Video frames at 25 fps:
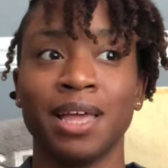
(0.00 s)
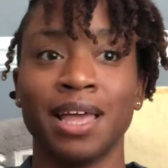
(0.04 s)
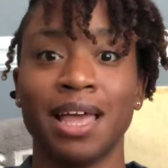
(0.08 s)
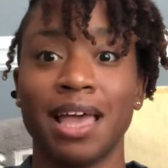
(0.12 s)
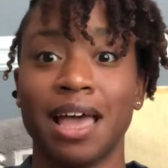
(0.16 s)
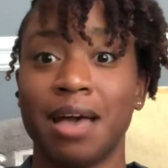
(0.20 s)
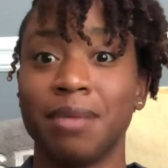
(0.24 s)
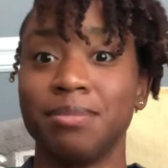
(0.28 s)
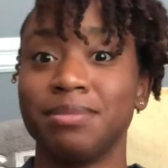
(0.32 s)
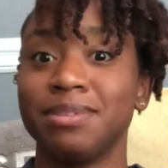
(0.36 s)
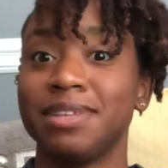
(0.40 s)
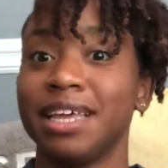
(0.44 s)

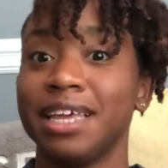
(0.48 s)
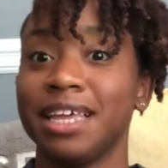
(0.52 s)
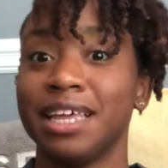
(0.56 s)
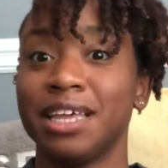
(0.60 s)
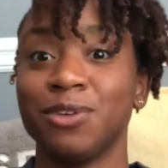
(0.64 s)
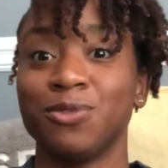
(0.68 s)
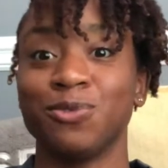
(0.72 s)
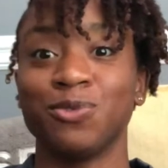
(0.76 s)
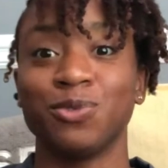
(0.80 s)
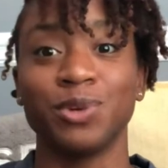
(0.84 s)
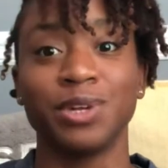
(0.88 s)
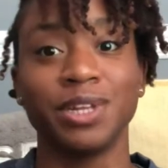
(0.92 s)
I'm
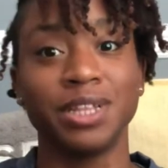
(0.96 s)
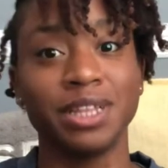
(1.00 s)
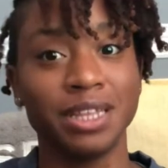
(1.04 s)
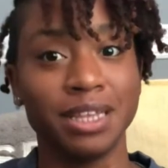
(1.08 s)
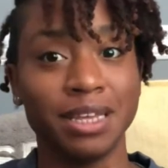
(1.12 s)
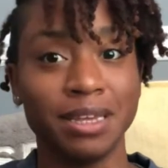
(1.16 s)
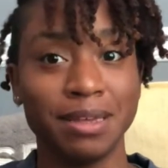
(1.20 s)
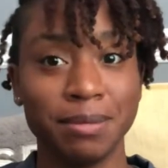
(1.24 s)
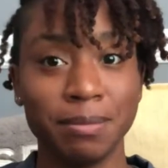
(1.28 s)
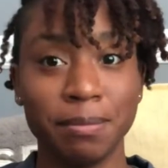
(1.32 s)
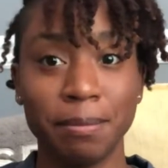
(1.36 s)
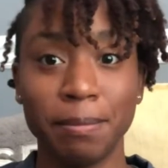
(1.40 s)
taking
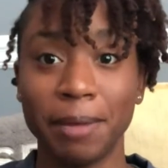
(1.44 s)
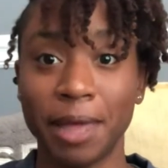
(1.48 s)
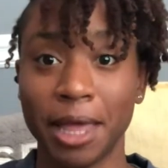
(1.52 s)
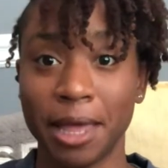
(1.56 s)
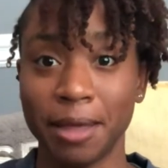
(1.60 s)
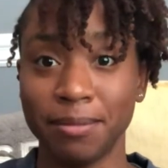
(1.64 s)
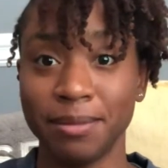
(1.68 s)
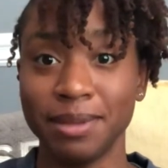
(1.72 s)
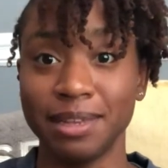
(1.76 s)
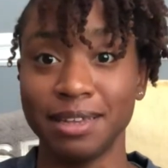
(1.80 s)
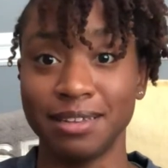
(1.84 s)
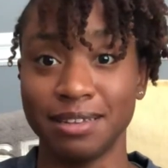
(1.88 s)
really
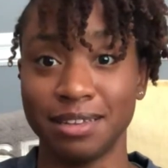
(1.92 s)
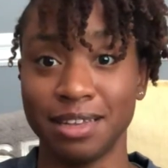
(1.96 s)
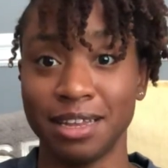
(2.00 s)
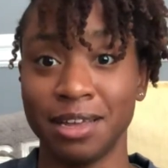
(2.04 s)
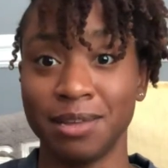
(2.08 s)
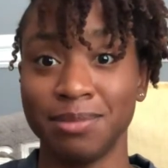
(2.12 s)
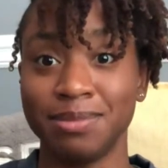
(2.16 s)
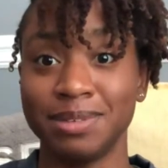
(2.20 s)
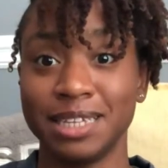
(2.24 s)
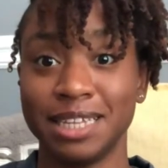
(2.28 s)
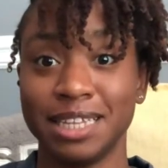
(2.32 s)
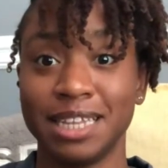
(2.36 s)
baby
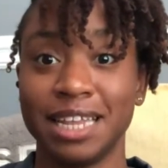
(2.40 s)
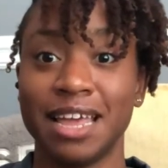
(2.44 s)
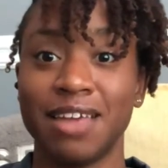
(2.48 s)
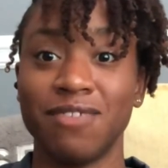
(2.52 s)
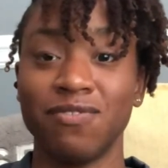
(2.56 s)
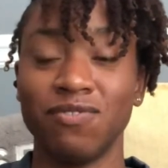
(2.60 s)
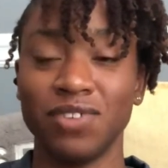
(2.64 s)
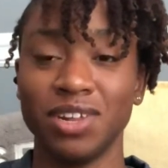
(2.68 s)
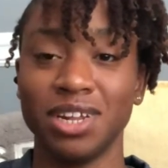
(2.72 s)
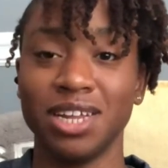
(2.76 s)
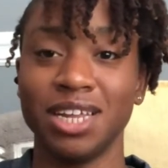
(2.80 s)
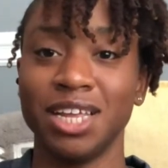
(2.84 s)
steps in
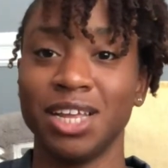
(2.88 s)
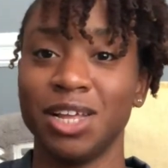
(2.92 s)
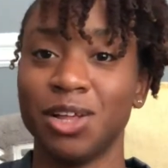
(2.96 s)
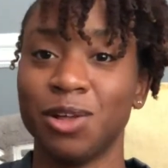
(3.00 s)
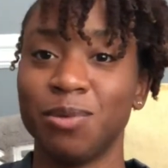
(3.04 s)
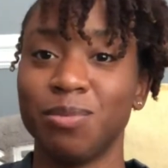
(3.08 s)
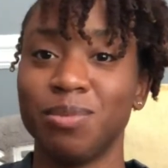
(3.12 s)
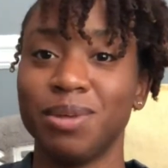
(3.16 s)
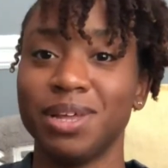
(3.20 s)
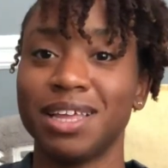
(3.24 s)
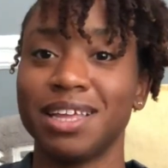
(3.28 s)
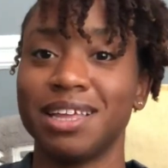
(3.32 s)
that video
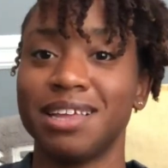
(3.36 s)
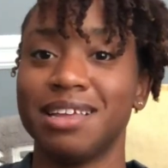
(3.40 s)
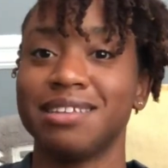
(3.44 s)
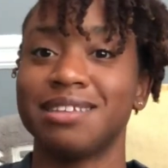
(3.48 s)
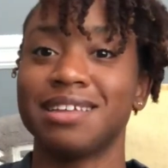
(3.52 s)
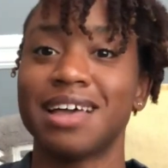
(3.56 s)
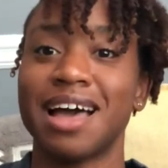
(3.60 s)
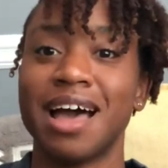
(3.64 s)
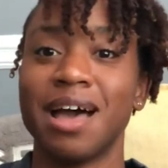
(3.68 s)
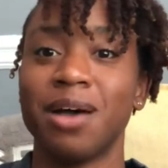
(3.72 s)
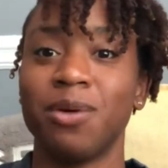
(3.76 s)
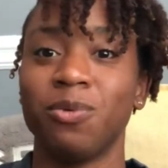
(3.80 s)
because
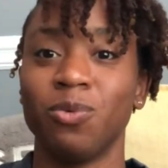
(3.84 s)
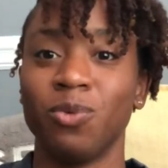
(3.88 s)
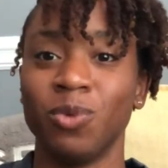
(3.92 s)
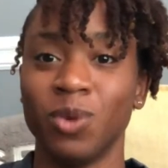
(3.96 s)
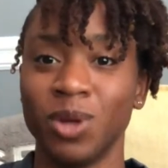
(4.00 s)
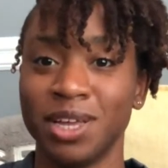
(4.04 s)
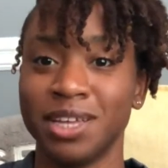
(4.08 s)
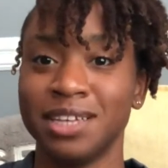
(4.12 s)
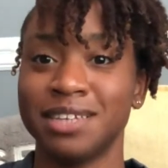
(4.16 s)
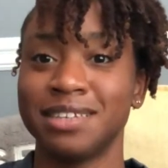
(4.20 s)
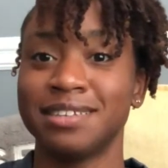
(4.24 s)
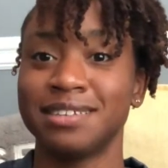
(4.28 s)
I
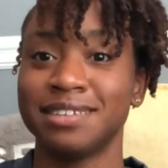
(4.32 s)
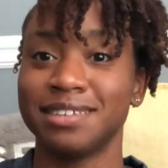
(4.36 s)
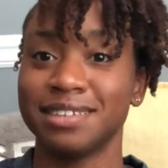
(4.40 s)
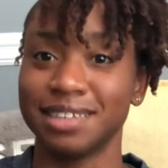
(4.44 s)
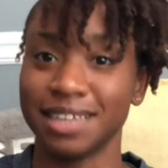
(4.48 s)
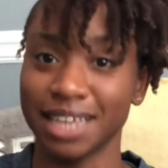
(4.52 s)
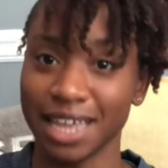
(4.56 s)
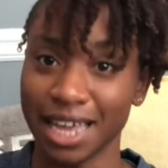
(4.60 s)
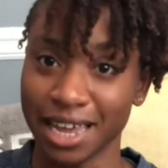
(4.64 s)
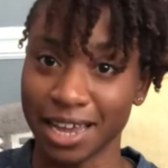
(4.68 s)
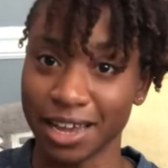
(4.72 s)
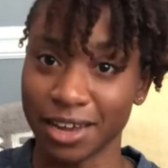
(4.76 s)
was
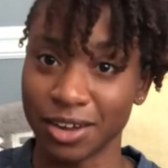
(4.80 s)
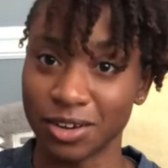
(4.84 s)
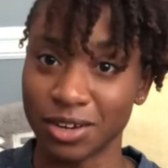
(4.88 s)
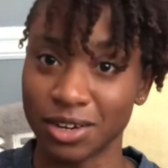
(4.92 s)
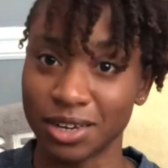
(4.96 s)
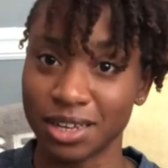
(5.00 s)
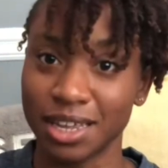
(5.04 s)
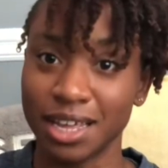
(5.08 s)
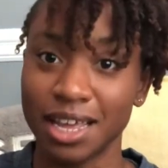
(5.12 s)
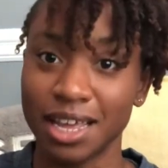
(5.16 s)
scared.